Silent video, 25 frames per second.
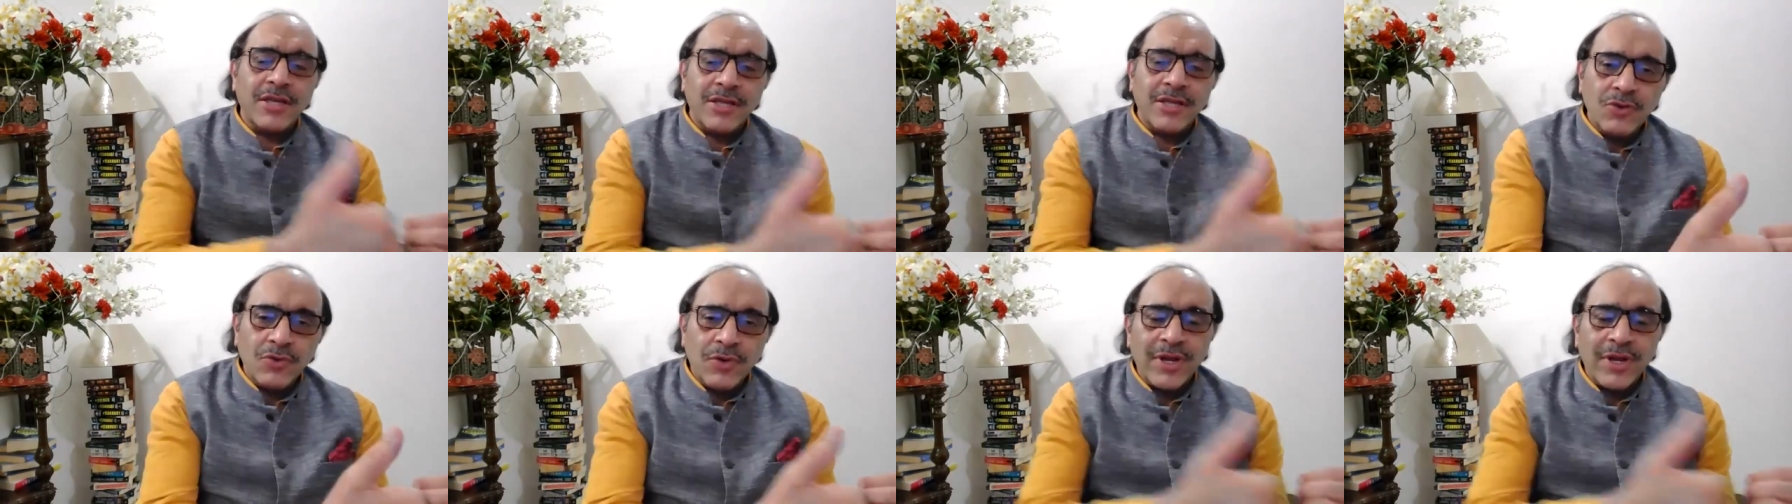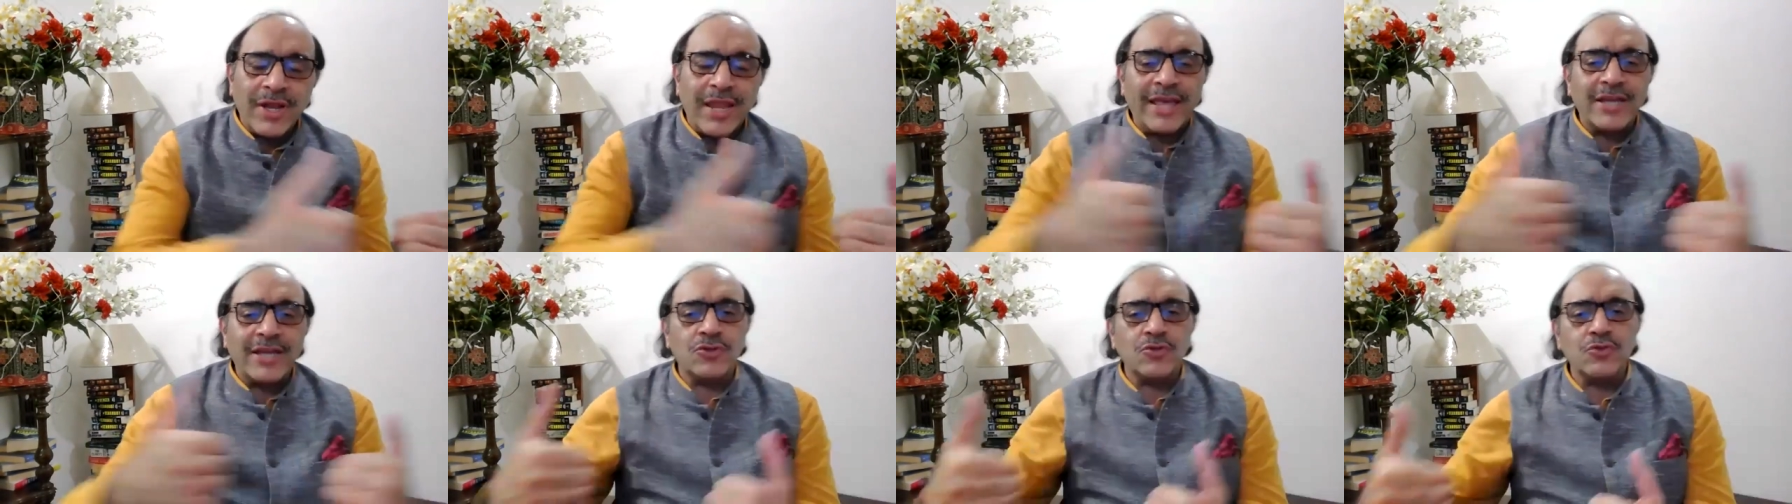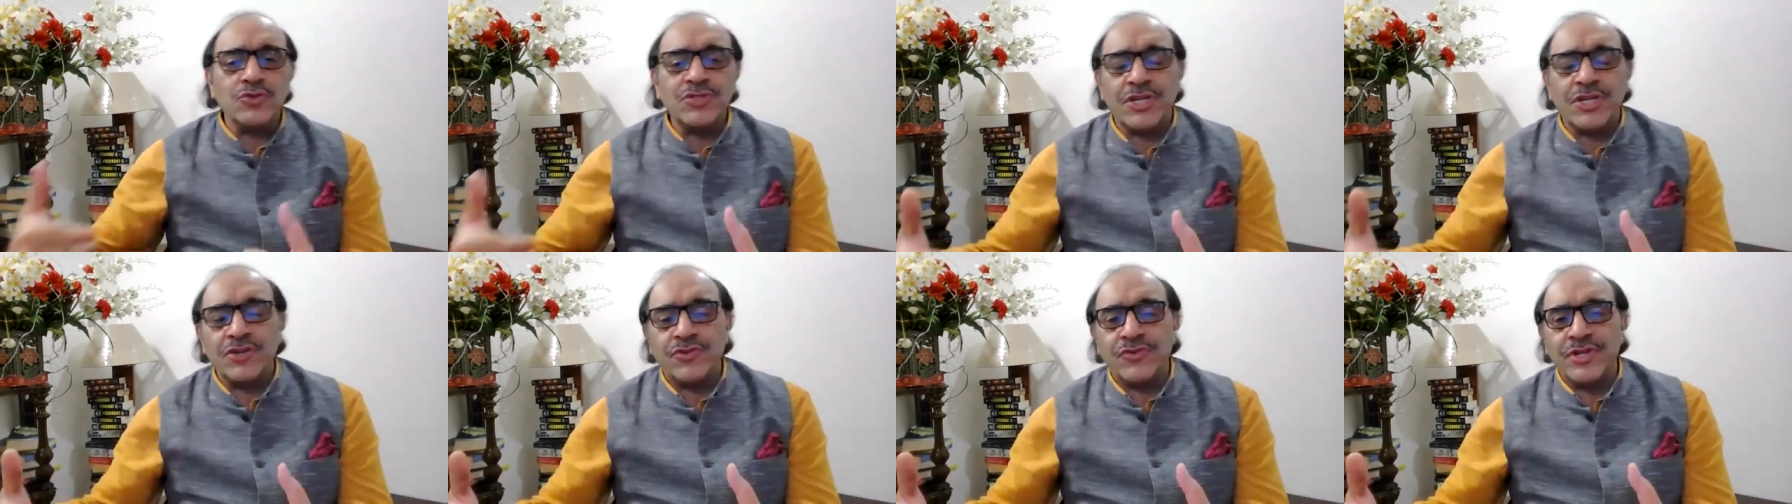You are like two
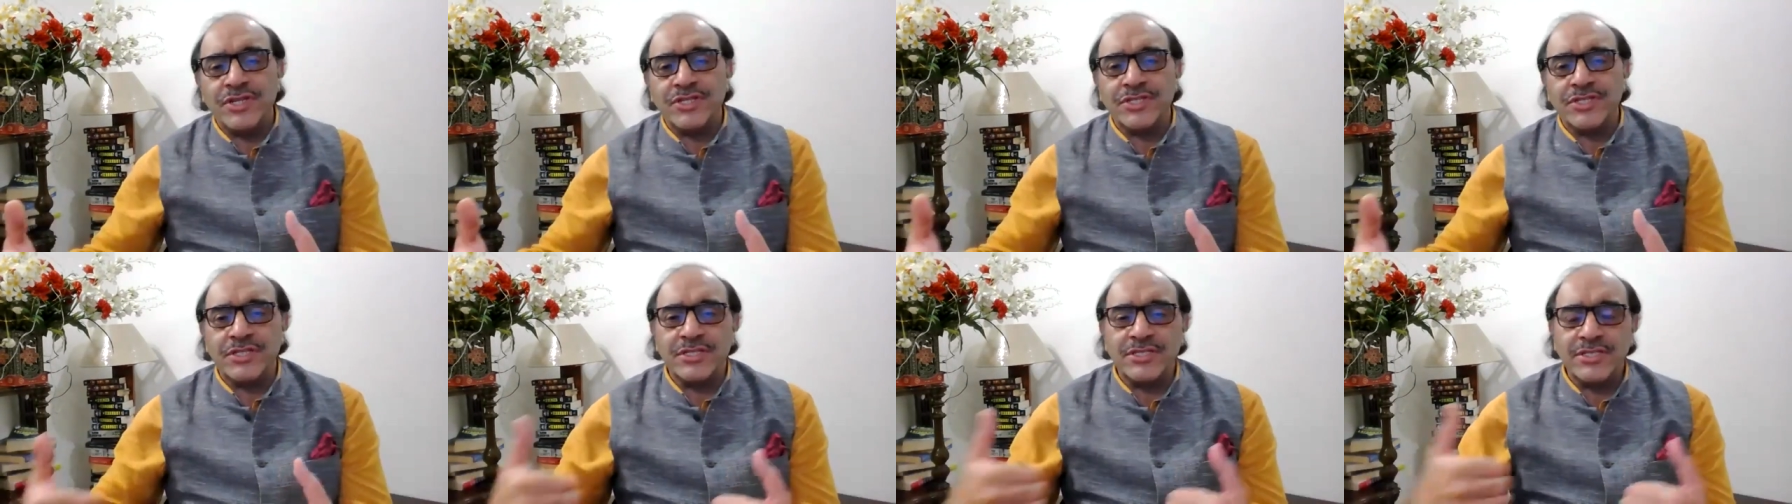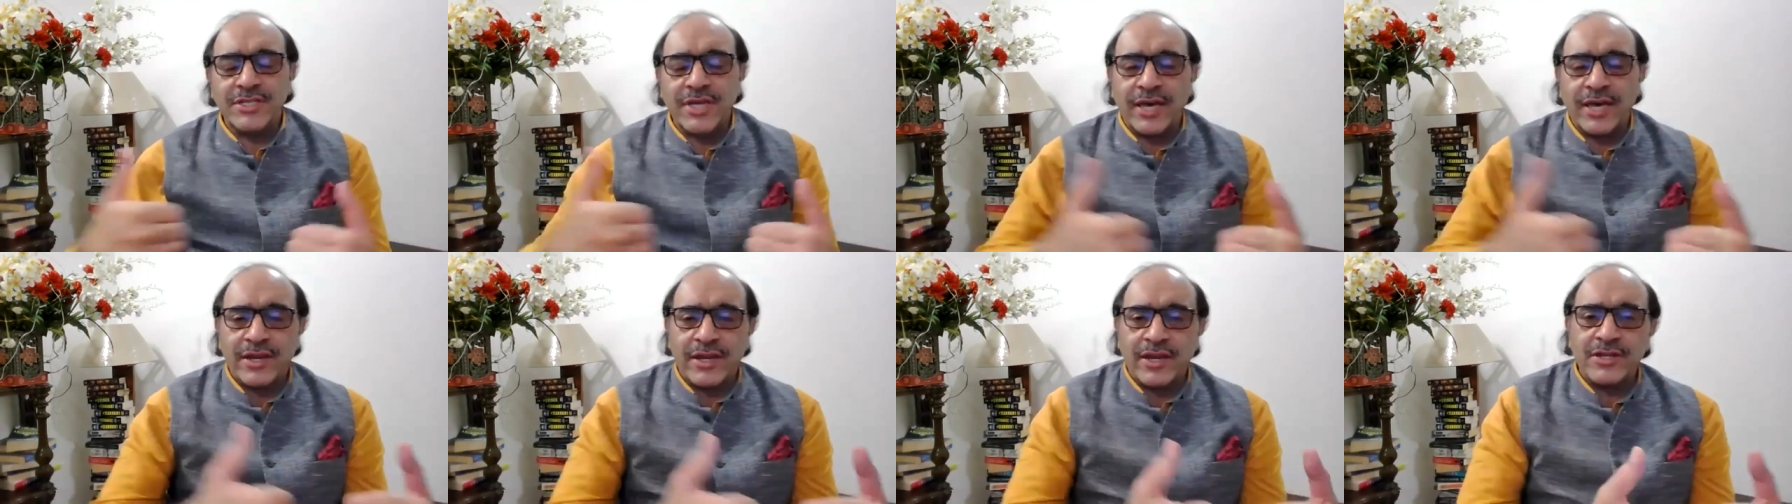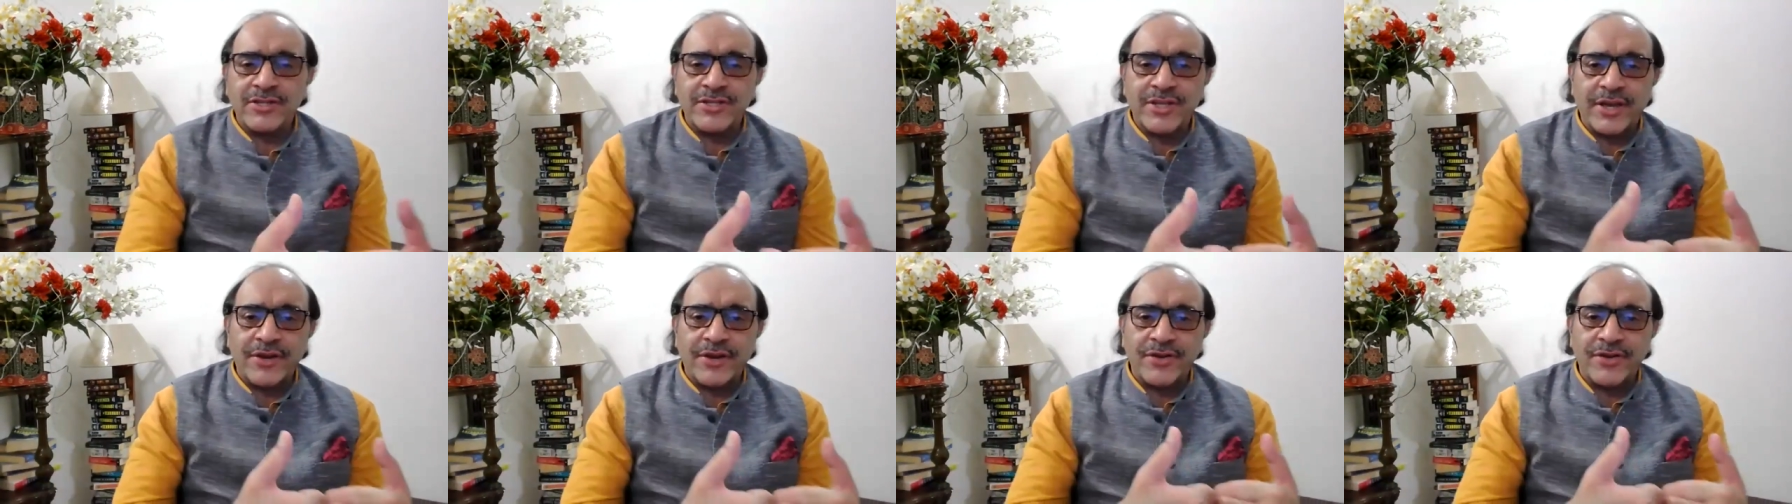generations, Saira,
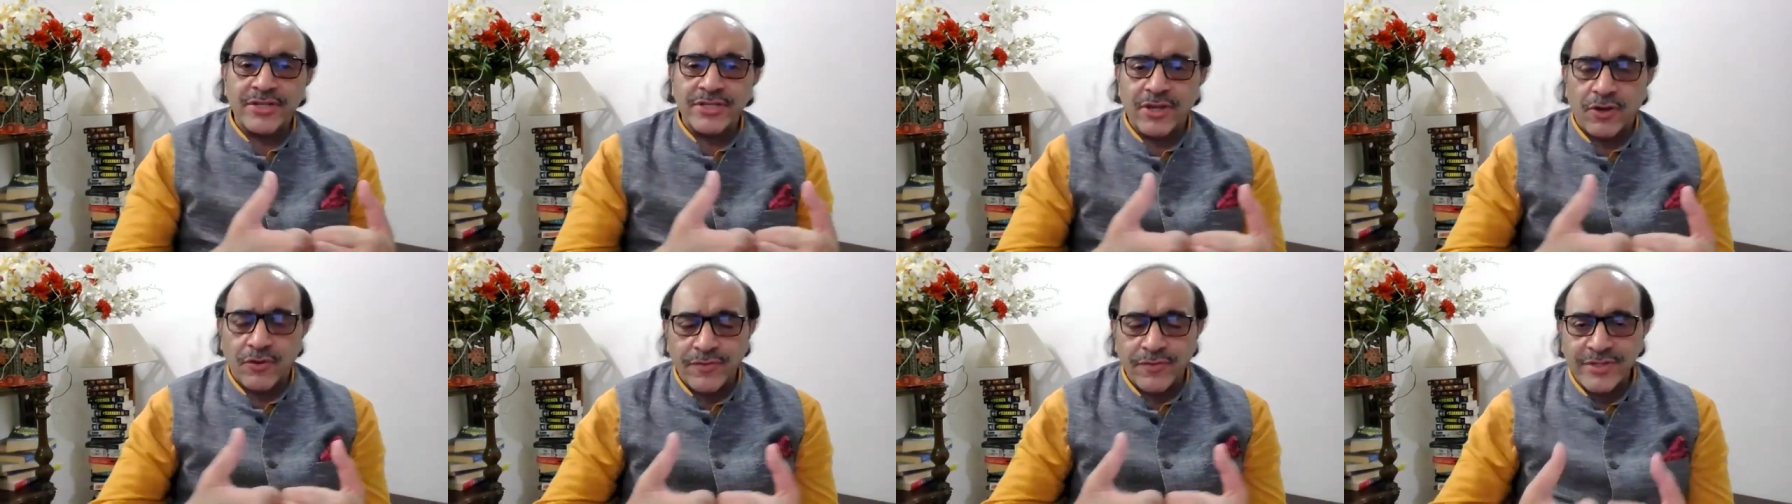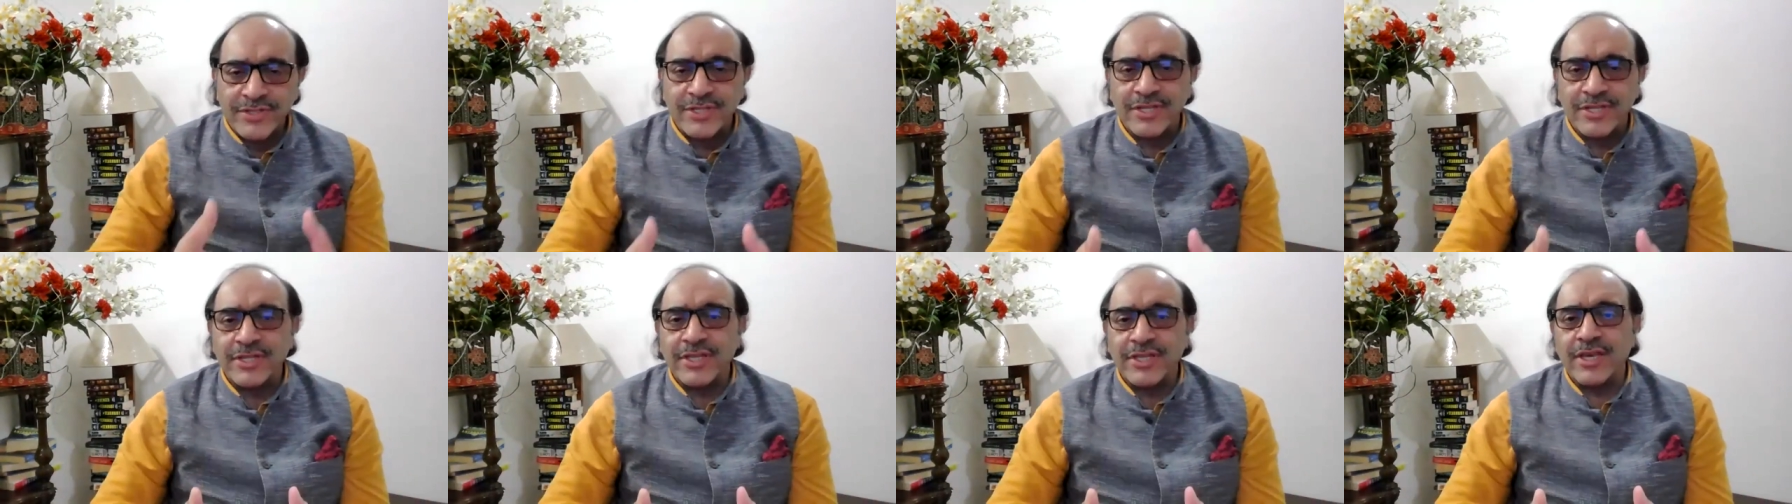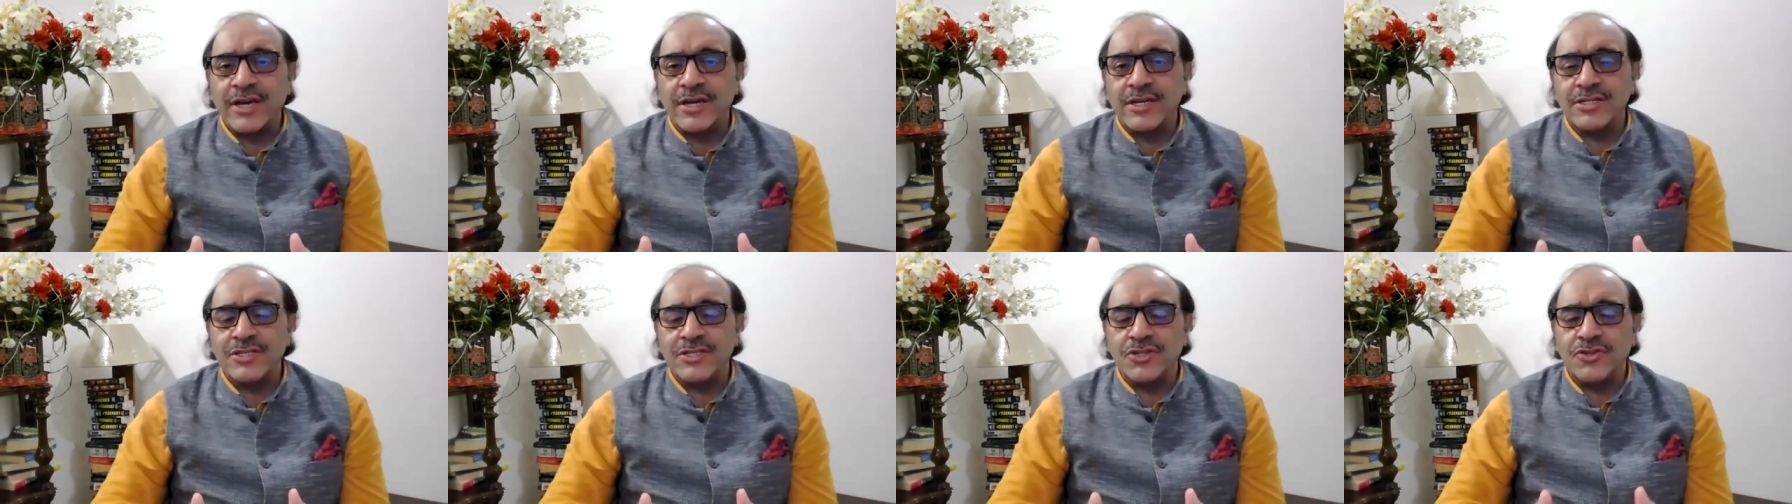and Saira is obviously the
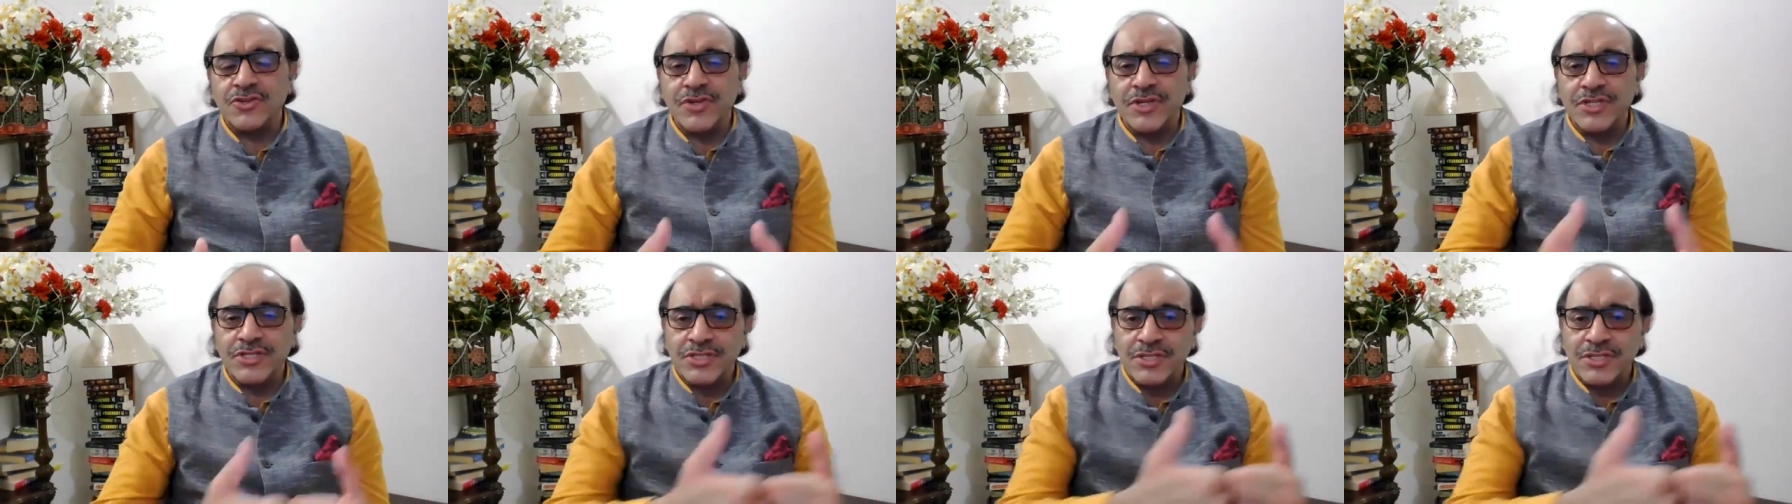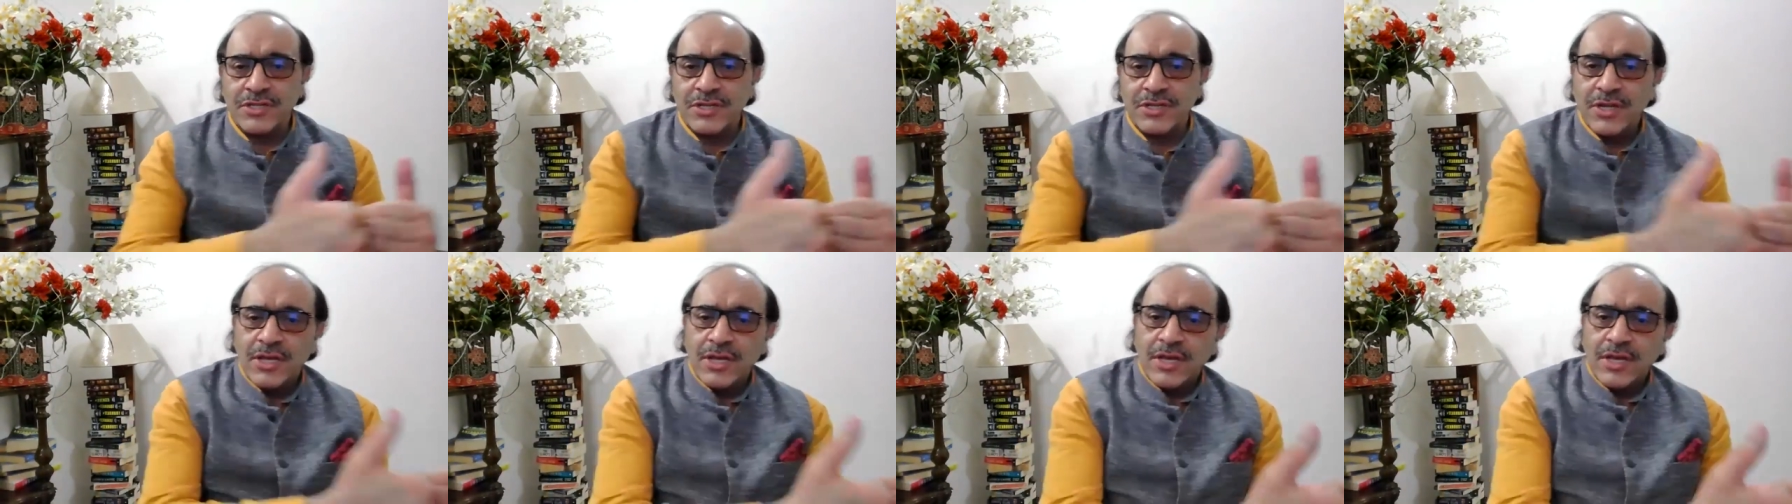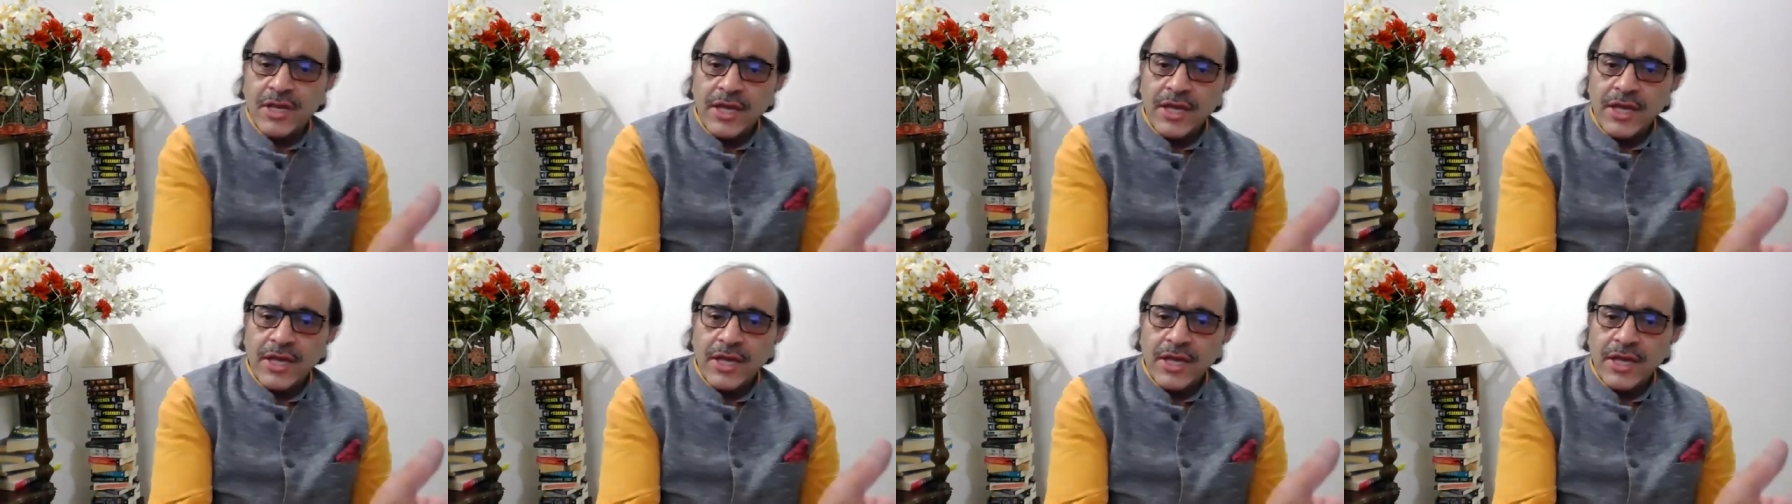younger generation